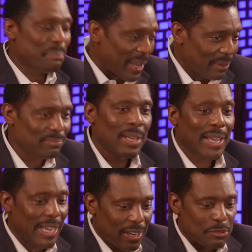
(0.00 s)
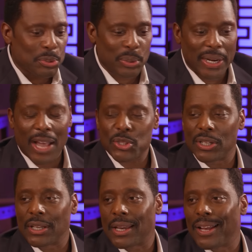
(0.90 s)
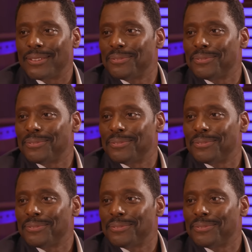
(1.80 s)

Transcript: but he lives between action and cut.